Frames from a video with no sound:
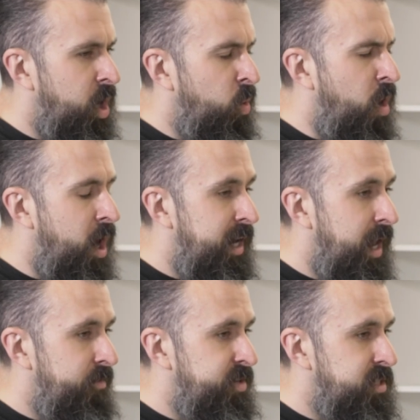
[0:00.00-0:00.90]
Oh, what I
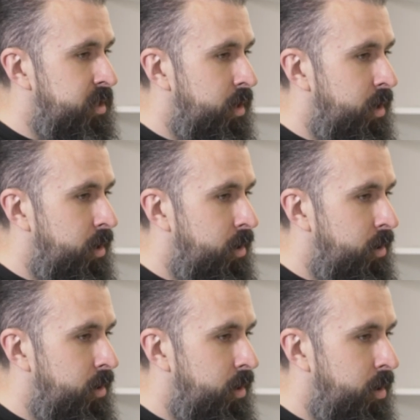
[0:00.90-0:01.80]
love is that.
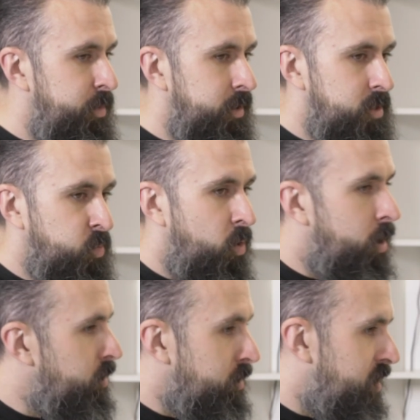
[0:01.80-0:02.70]
I mean,
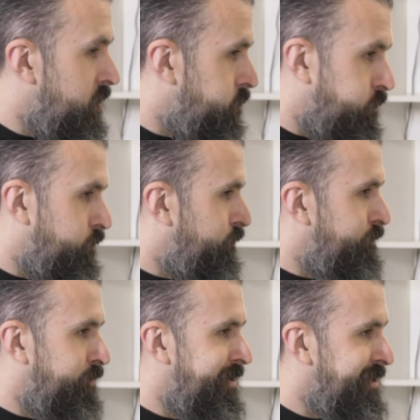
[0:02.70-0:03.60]
this
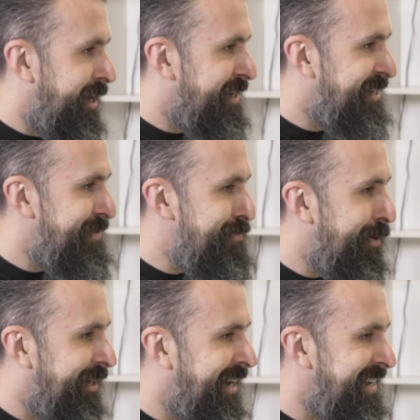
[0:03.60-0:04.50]
discussion and
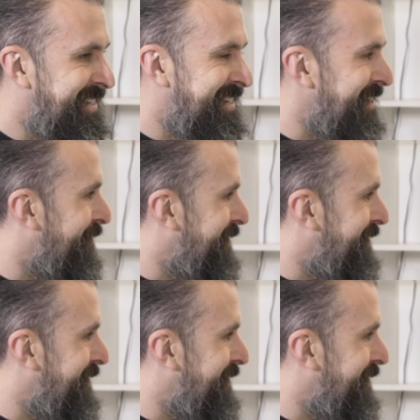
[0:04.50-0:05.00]
podcast is often.